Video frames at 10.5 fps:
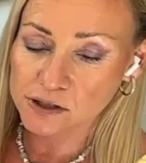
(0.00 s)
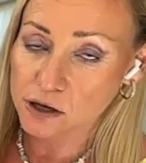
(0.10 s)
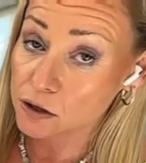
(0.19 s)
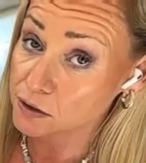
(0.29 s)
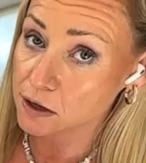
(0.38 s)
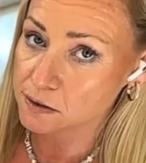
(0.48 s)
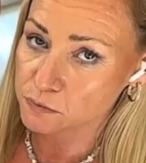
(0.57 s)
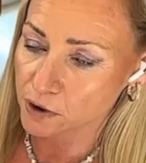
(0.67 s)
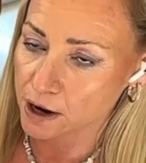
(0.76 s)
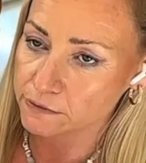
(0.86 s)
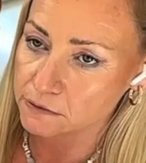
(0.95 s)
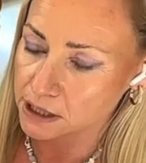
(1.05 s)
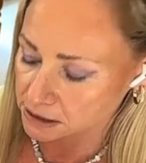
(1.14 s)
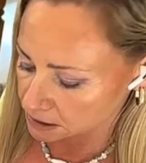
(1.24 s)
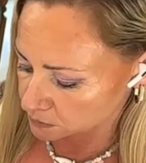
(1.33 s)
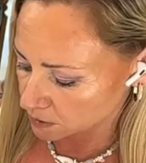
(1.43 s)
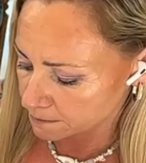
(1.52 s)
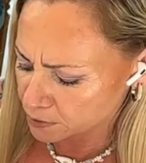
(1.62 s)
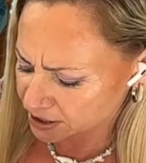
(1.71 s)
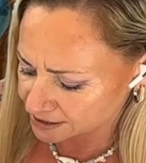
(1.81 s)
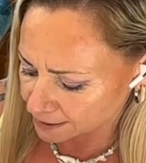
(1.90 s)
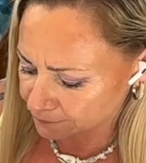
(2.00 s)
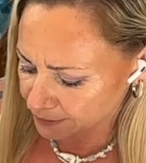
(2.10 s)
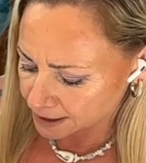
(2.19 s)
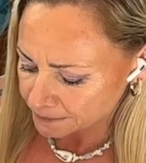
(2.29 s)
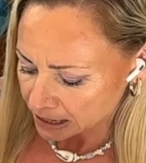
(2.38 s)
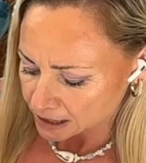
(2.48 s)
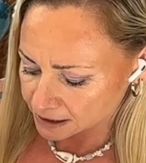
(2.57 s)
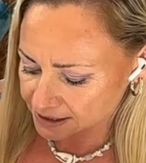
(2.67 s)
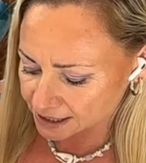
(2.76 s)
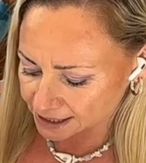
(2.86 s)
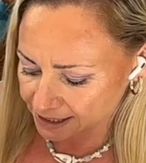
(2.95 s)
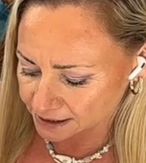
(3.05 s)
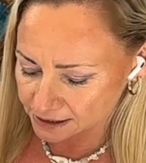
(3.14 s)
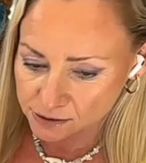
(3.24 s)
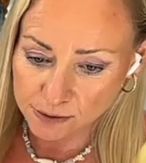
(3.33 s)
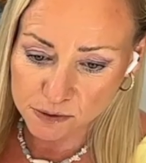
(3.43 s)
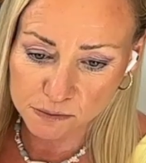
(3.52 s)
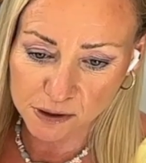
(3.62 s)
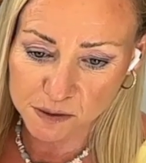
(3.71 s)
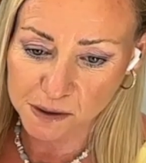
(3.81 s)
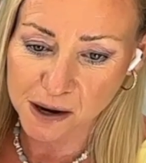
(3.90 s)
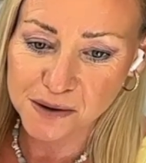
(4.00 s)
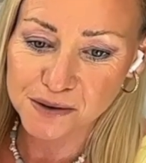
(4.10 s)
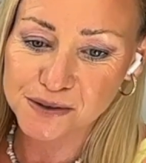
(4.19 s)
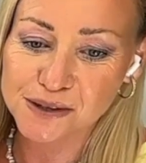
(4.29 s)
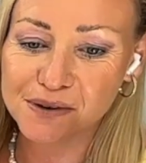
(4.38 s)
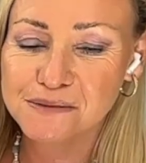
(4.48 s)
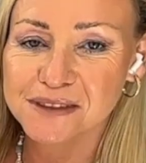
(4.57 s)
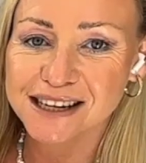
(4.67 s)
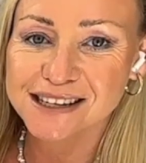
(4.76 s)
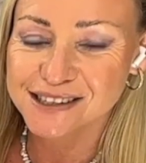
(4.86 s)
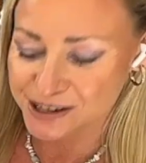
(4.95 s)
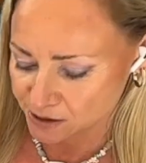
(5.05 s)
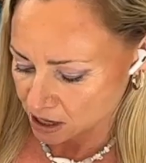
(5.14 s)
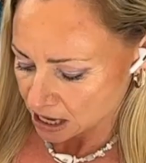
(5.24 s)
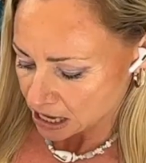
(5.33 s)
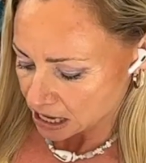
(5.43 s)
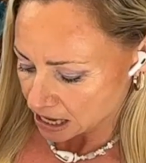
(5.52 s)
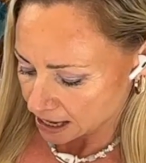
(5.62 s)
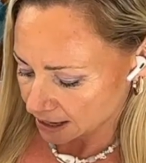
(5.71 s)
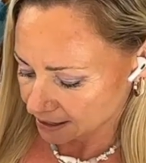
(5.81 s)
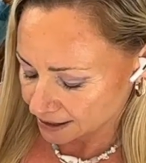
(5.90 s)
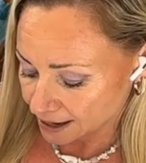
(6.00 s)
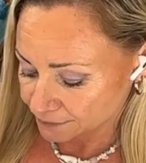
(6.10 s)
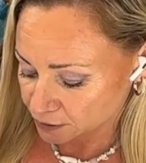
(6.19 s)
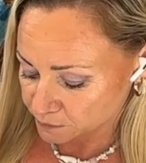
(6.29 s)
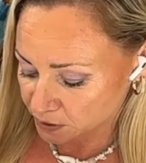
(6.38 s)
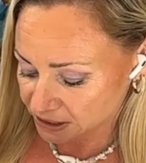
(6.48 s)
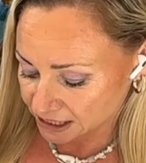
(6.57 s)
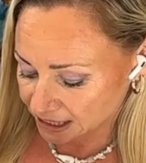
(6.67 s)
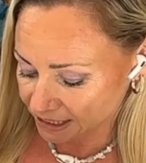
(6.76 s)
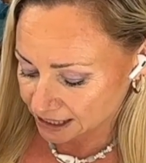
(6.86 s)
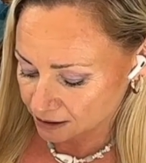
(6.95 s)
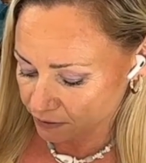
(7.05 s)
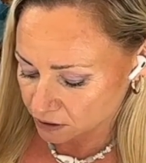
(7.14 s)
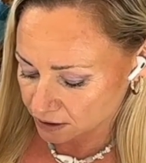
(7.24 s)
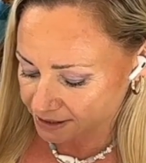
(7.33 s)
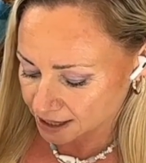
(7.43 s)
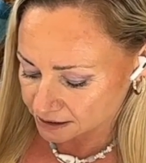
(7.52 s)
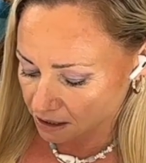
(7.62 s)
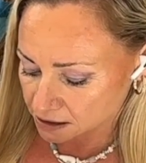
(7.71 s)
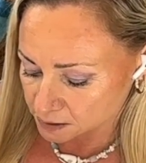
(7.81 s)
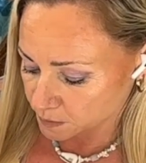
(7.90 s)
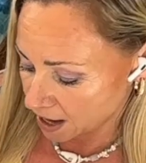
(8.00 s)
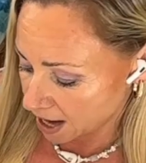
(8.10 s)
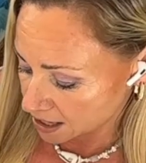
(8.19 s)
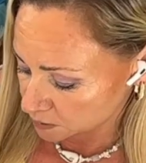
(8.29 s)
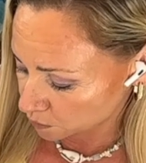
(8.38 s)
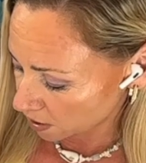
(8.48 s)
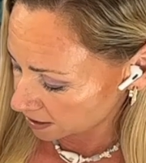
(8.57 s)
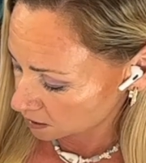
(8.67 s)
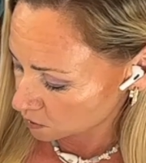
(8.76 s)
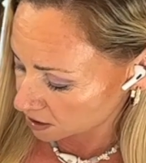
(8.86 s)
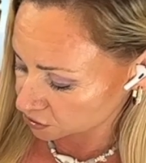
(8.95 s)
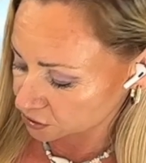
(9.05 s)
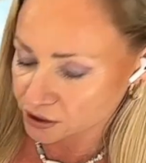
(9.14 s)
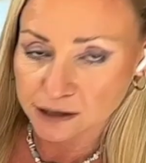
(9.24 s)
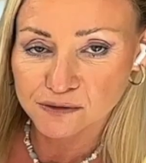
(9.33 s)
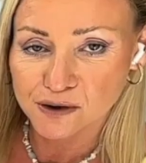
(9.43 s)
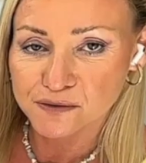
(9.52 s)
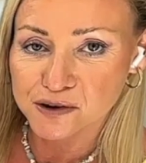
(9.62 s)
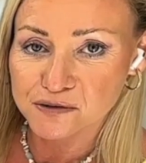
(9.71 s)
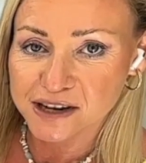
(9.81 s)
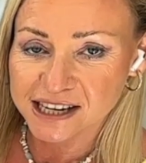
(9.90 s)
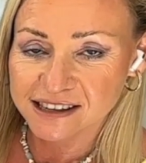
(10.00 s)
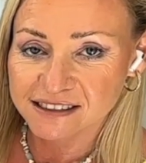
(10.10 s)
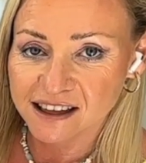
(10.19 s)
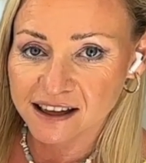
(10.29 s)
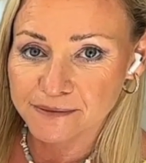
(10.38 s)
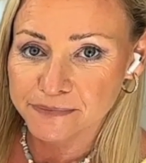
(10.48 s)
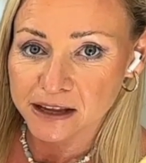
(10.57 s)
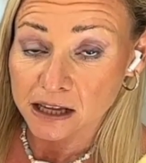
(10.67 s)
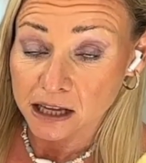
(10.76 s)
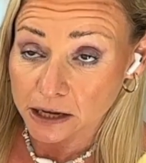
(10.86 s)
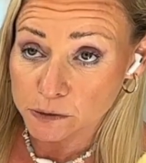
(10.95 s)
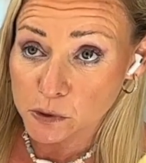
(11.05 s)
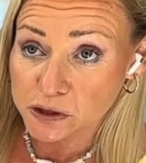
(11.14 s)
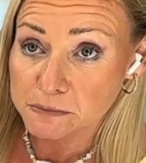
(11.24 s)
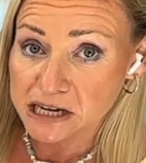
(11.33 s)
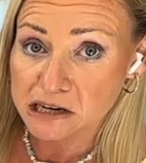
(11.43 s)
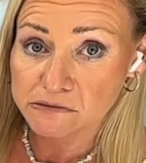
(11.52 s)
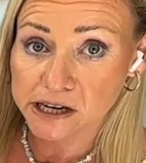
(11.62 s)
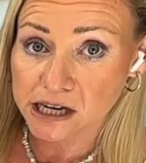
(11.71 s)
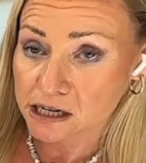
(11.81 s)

I can also use those in private readings as well. Book yourself in. There's a link in the description box below and also one up there too. And after you've booked in, click on the Contact Us page. Put any questions that you've got for your reading in there. If you book the mini